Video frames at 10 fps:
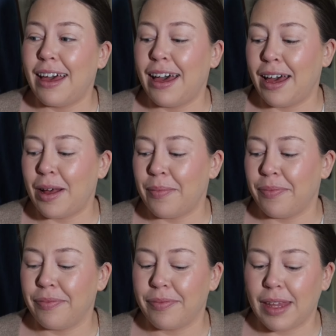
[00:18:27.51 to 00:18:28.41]

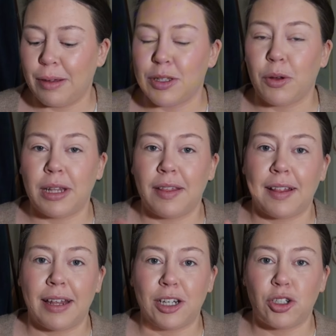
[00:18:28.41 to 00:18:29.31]
Um, it was the only
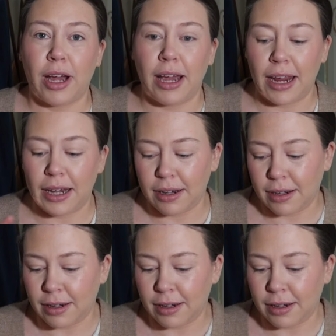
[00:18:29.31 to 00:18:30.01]
thing that I tried